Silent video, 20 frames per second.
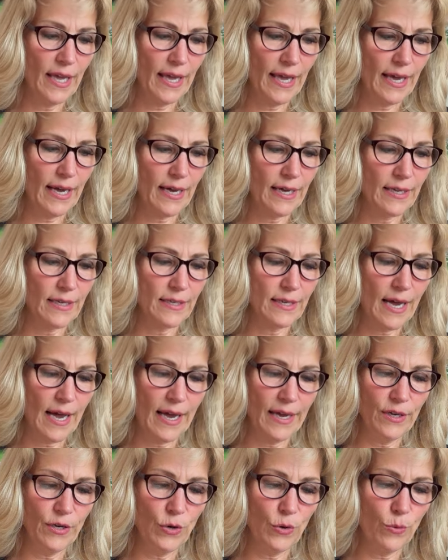And
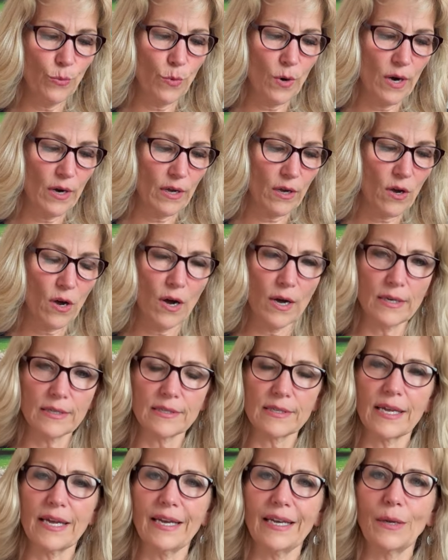I don't want to
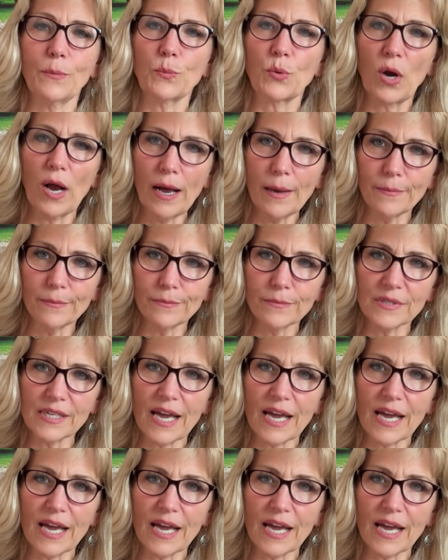cause any problems.